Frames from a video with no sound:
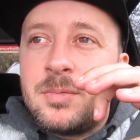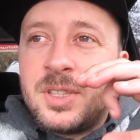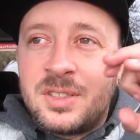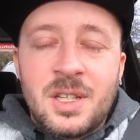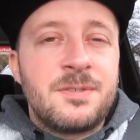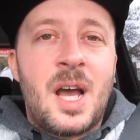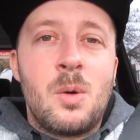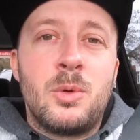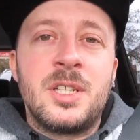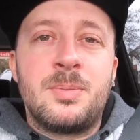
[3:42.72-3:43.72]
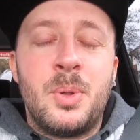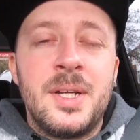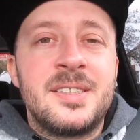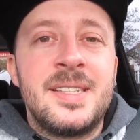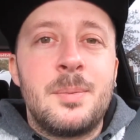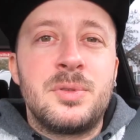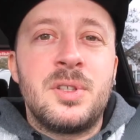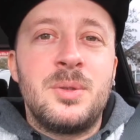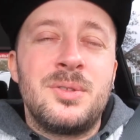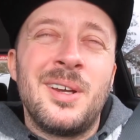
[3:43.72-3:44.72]
the stuff that I wanted to put into the
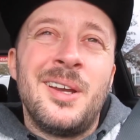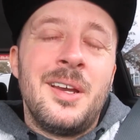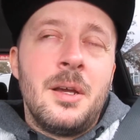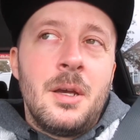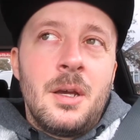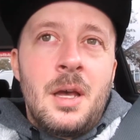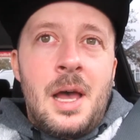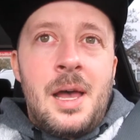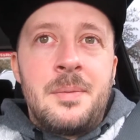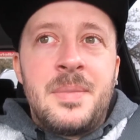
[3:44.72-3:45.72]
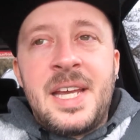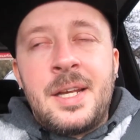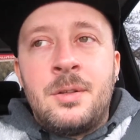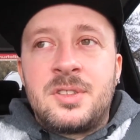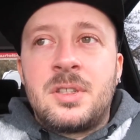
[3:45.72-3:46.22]
episode um, in.